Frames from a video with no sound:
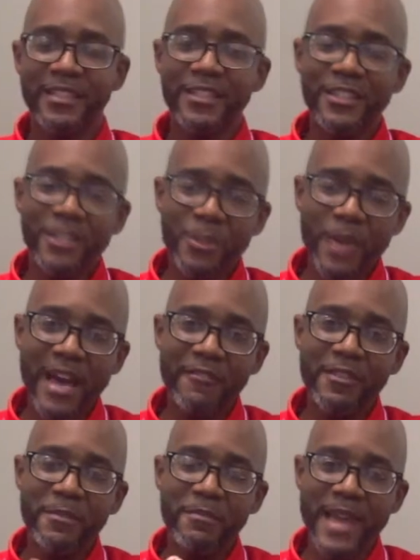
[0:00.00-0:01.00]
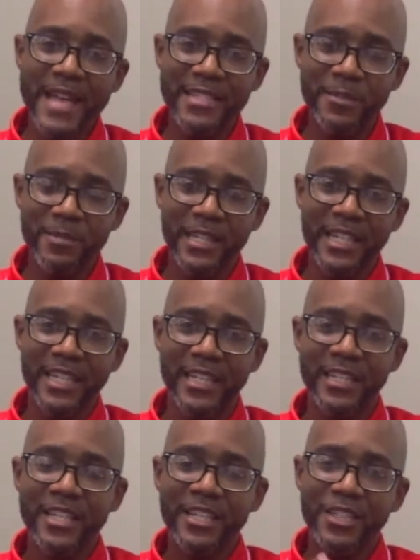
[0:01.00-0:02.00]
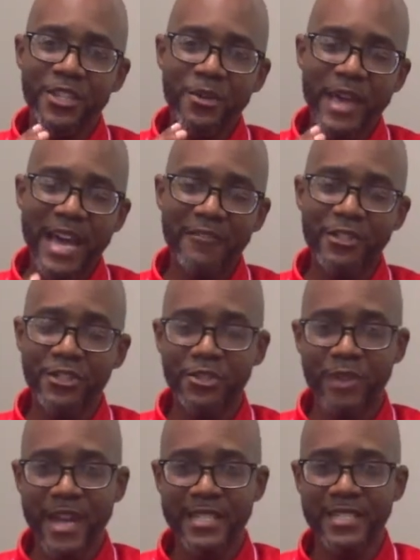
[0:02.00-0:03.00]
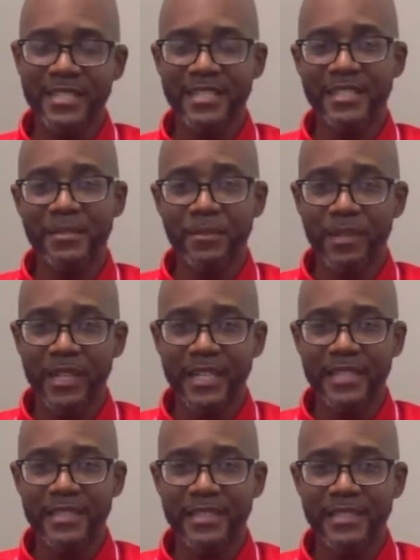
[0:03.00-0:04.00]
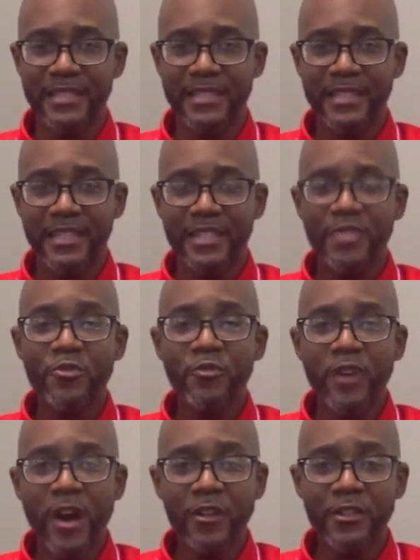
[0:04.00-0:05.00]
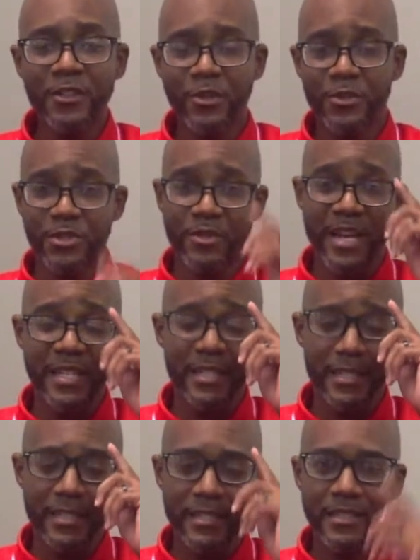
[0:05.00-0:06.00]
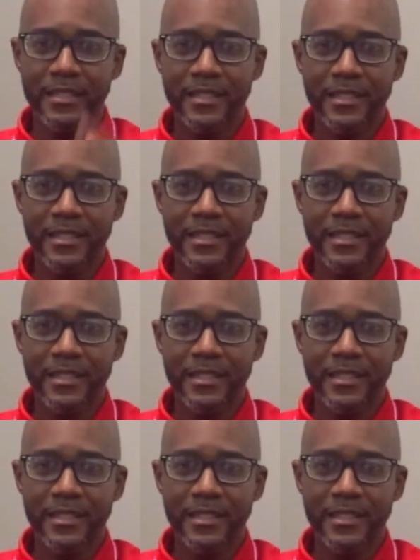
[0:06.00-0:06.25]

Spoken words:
You have the magic plan. You have the strategies in place. You follow those strategies.